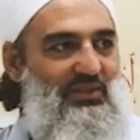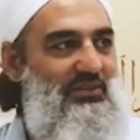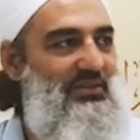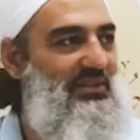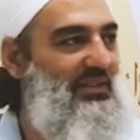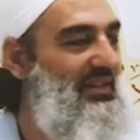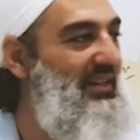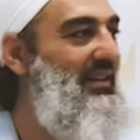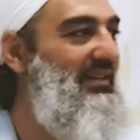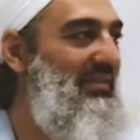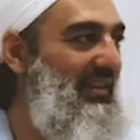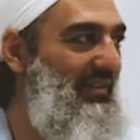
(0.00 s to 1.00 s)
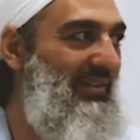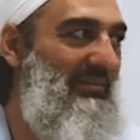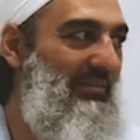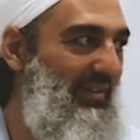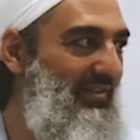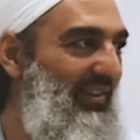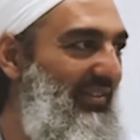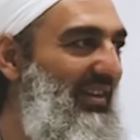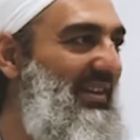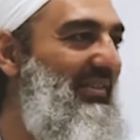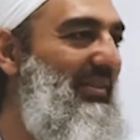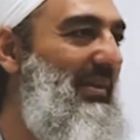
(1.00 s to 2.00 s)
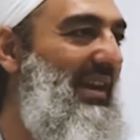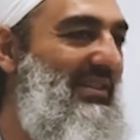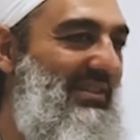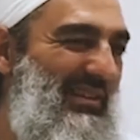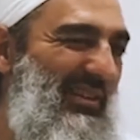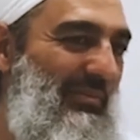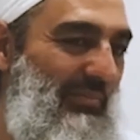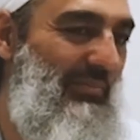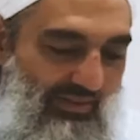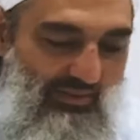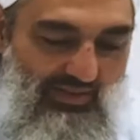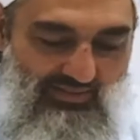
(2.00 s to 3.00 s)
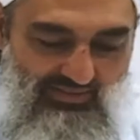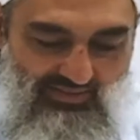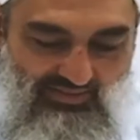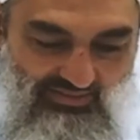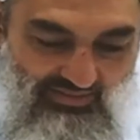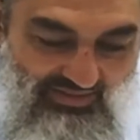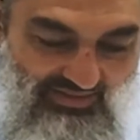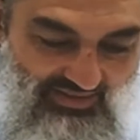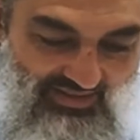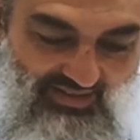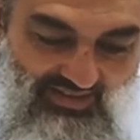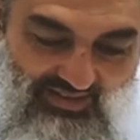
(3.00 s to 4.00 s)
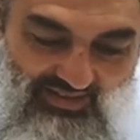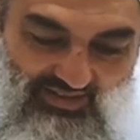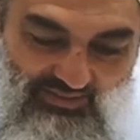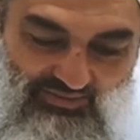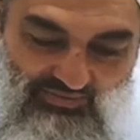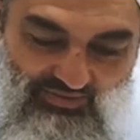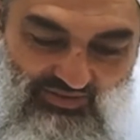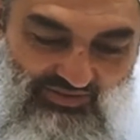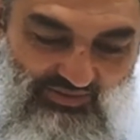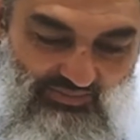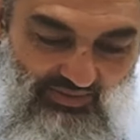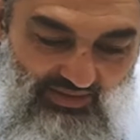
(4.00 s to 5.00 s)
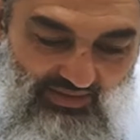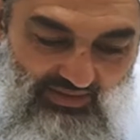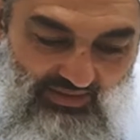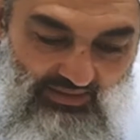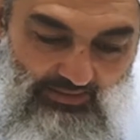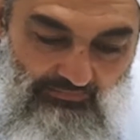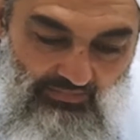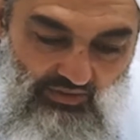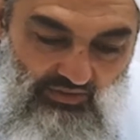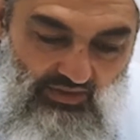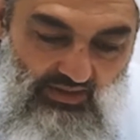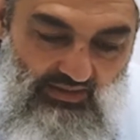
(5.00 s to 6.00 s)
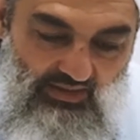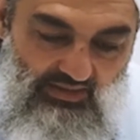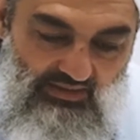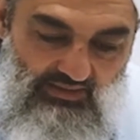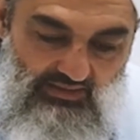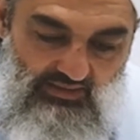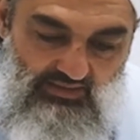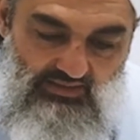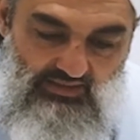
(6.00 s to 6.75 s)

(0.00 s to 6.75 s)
you know. If everyone ever makes it, I'll buy one. No worries. I'll be first to buy it. All right, and then he